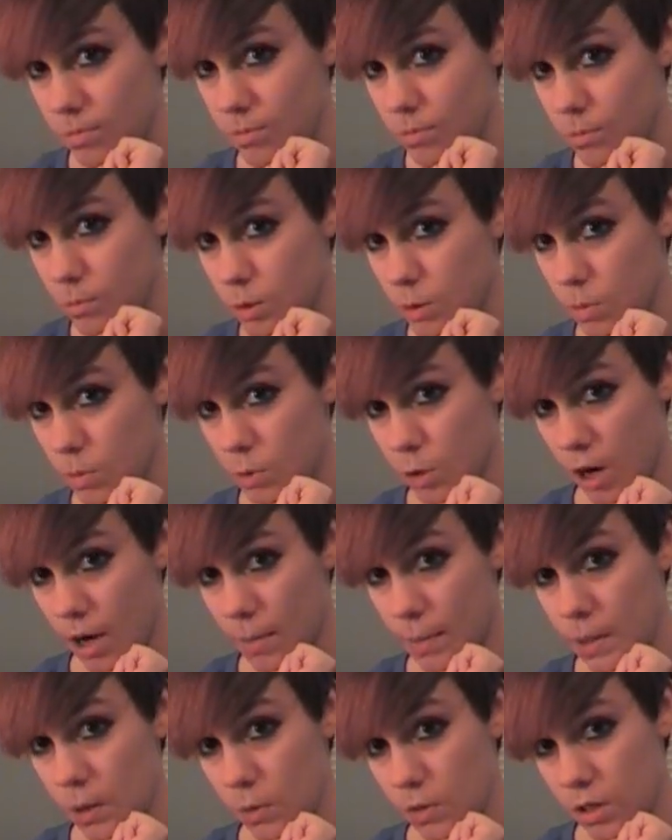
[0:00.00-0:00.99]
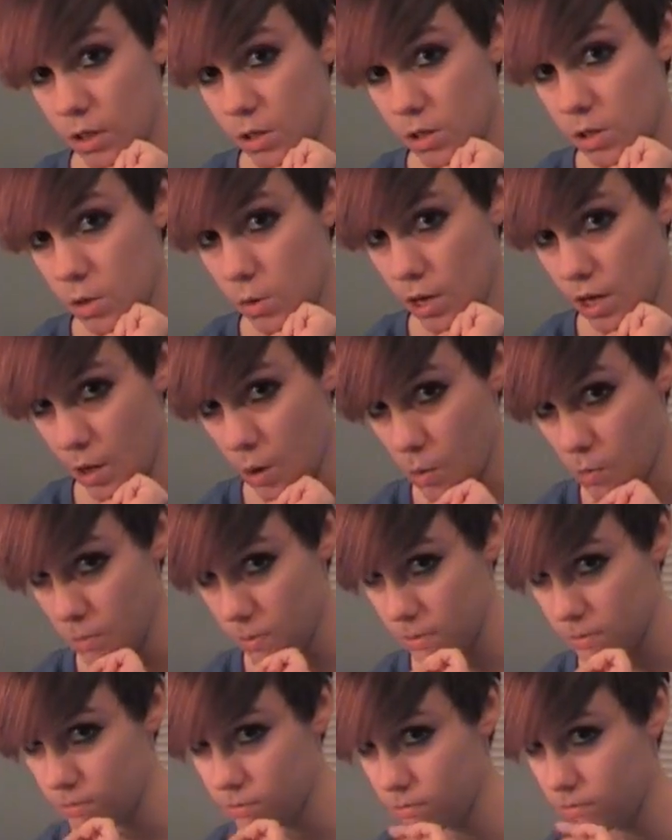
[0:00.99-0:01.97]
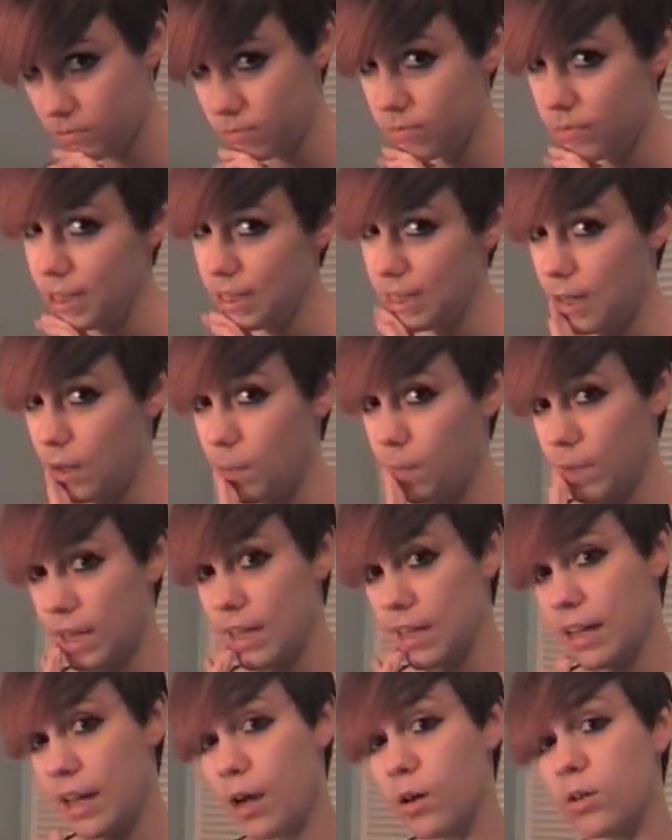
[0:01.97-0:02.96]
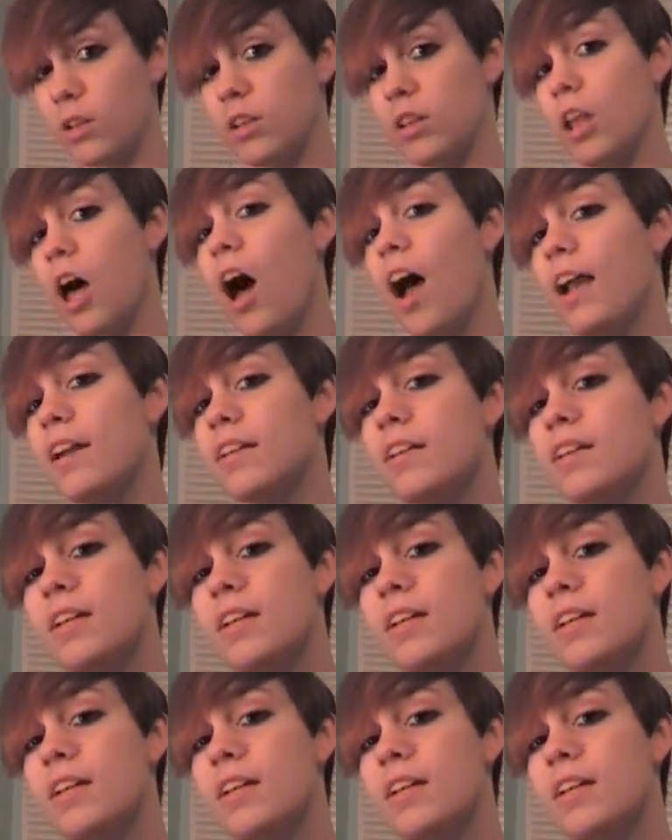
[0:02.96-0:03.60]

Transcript: Subscribing would also help. It helped me out a lot.